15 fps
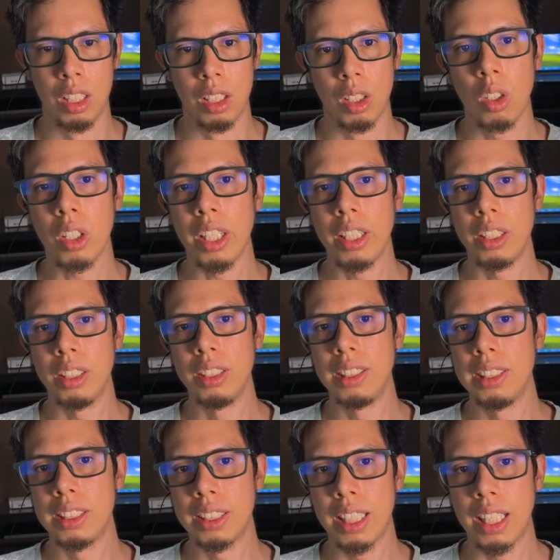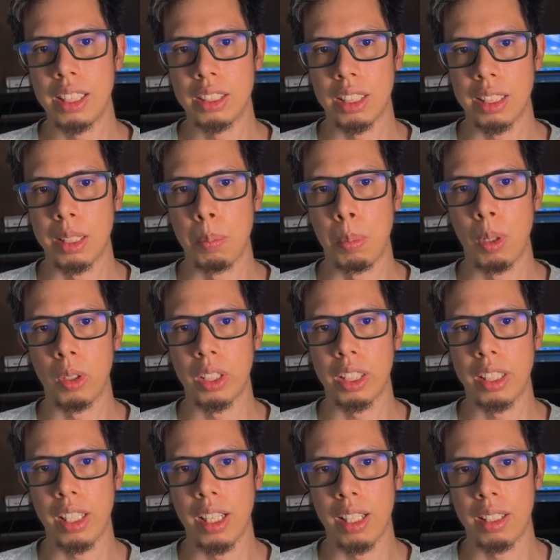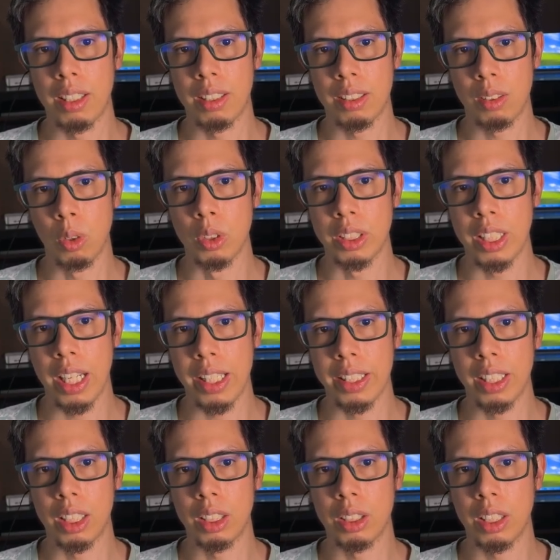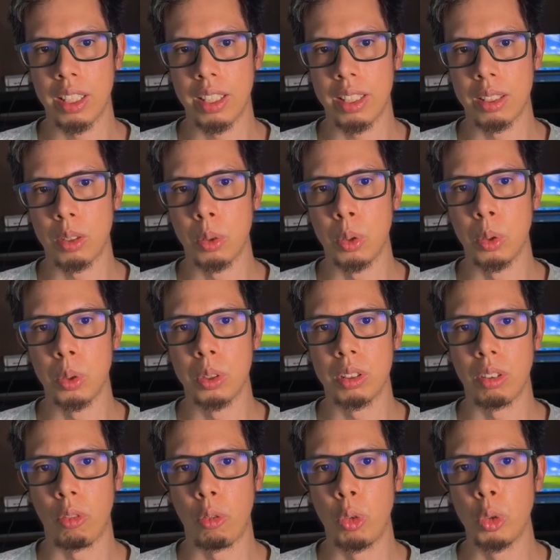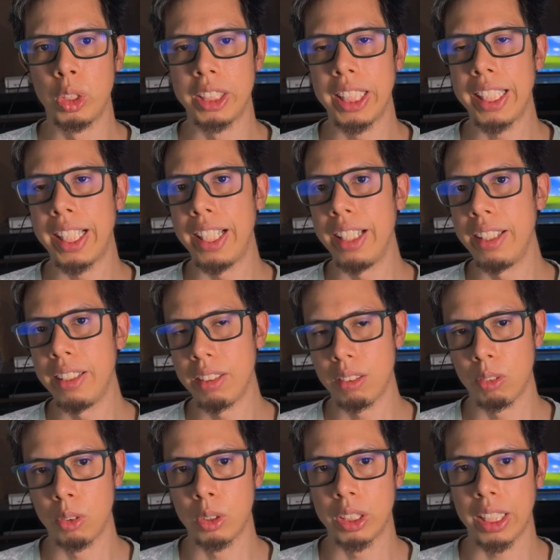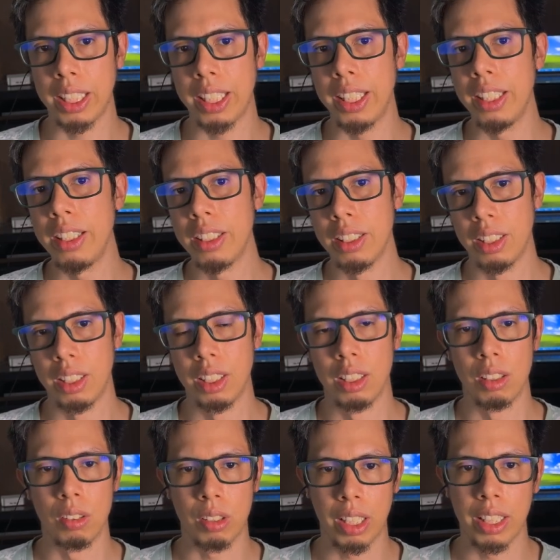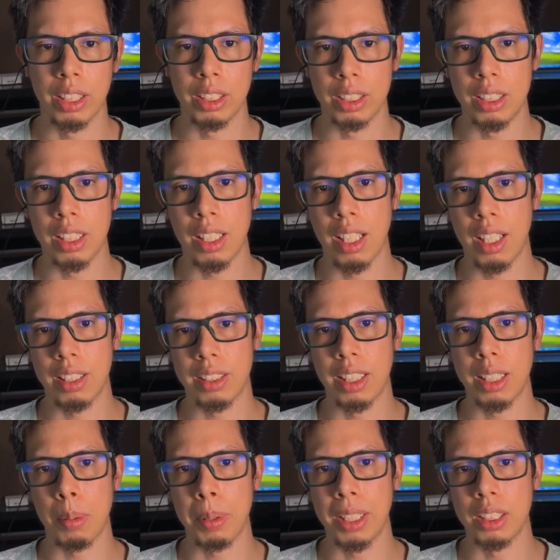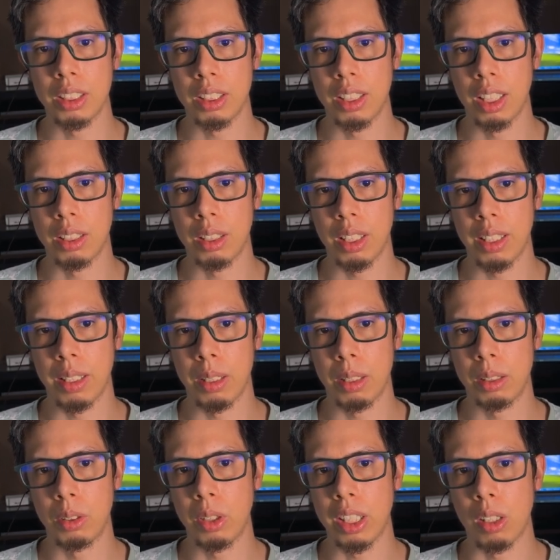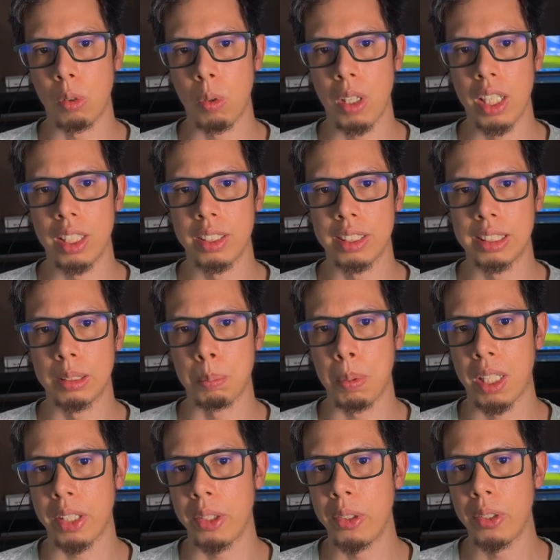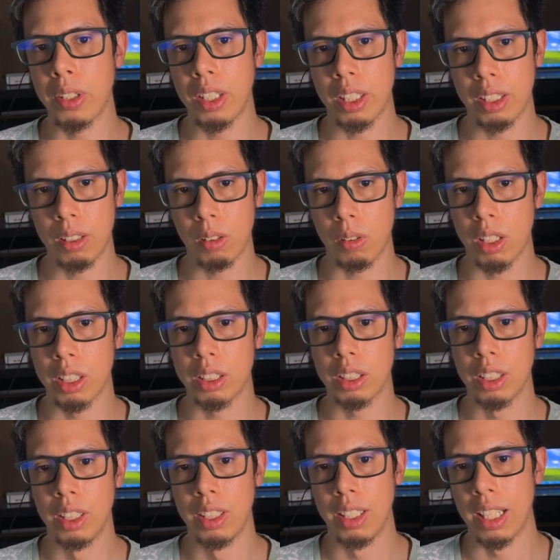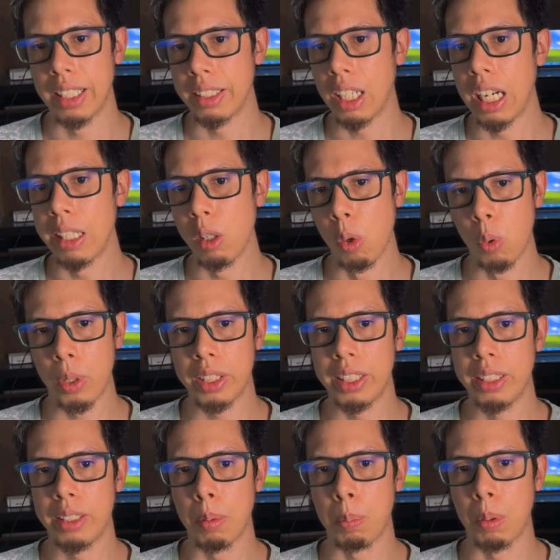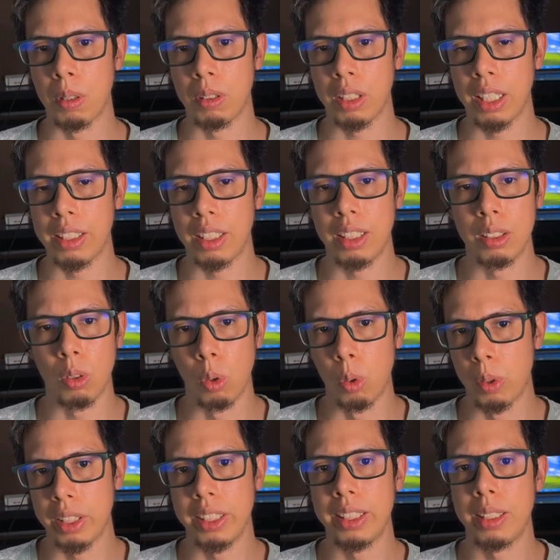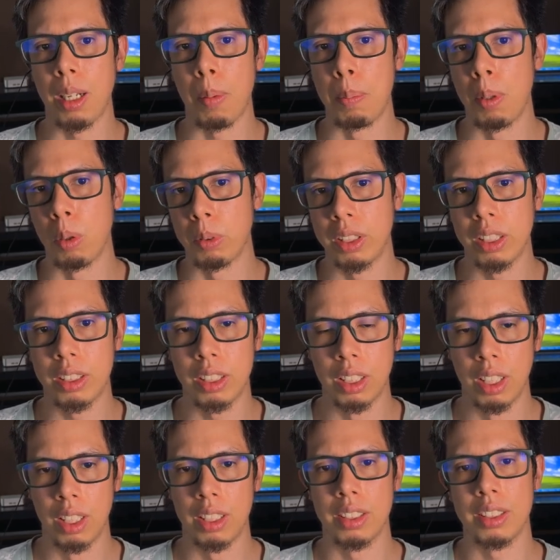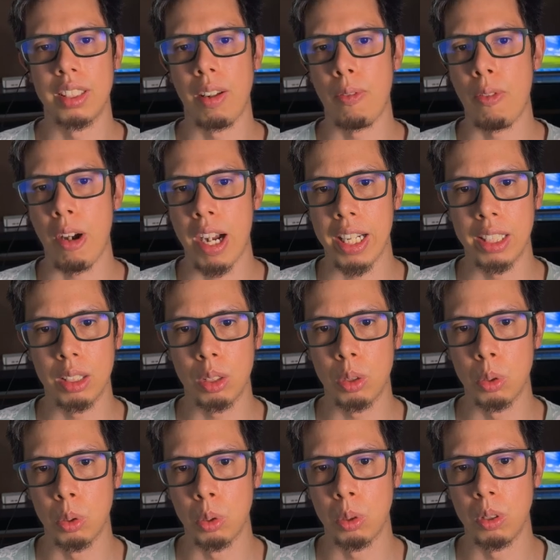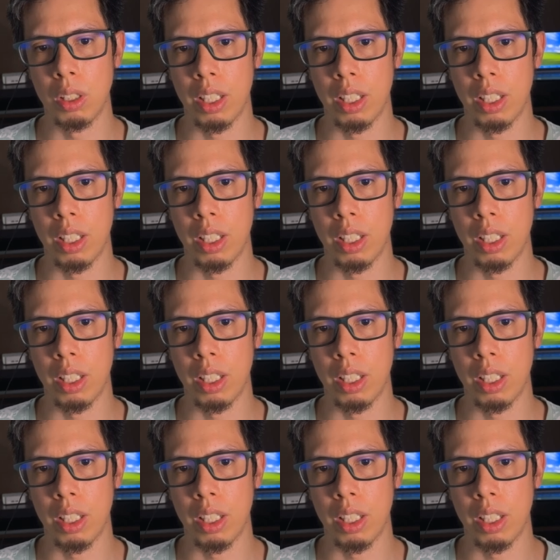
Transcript: Okay, in this case, I deploy it in a container to use Fuseki. Okay, it's in a database that you can run SPARQL, right? And I already uploaded the file to